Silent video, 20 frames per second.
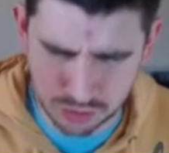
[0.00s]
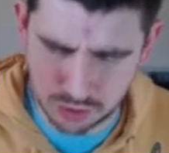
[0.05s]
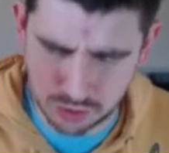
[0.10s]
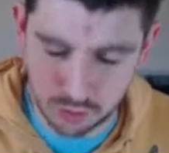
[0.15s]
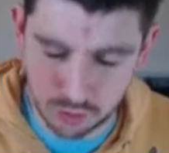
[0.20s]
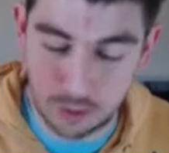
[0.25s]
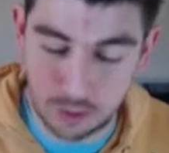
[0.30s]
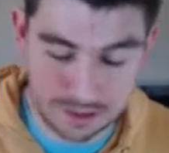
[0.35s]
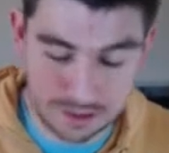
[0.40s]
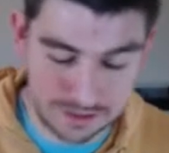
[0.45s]

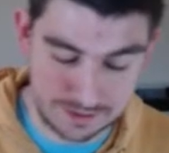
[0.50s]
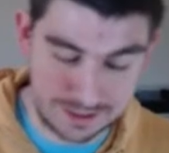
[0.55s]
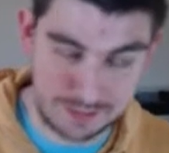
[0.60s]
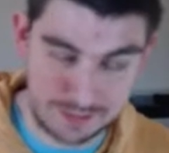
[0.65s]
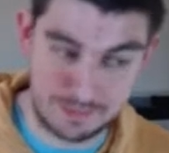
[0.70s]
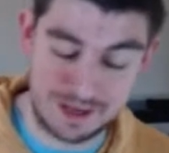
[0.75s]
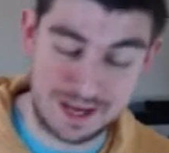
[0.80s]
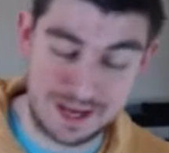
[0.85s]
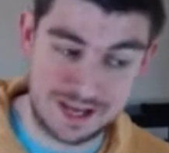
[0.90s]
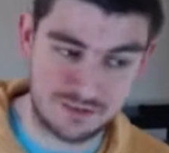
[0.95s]
quite get my
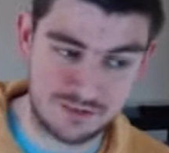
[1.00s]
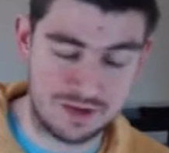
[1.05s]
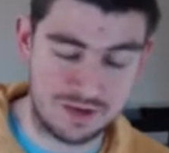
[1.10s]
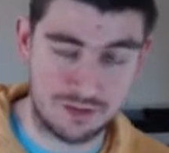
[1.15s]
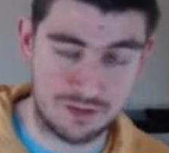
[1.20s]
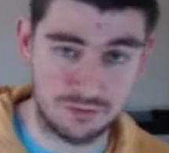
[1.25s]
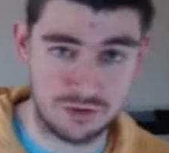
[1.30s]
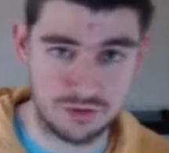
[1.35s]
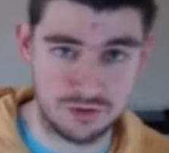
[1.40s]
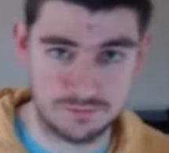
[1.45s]
head round.